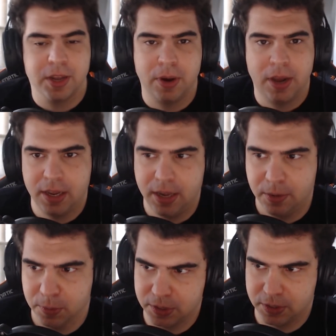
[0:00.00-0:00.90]
why
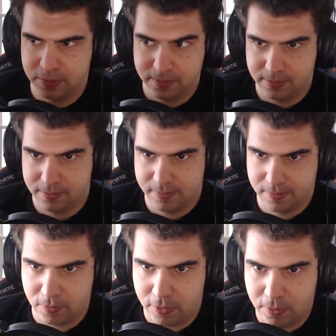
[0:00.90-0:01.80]
2018 was
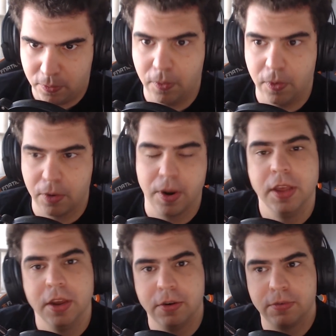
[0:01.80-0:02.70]
a
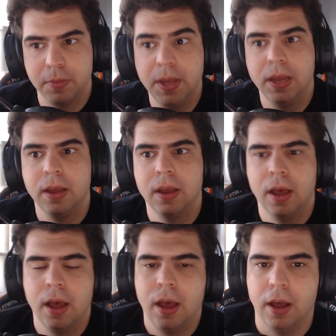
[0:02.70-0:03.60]
great year for me.
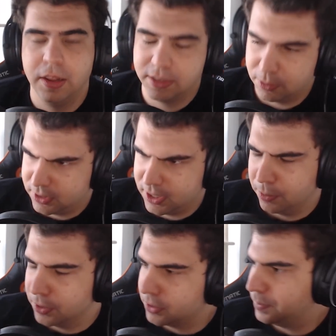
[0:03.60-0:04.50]
At least I would say
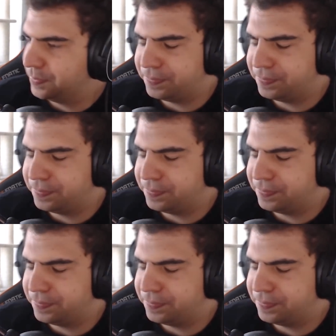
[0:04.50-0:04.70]
it was.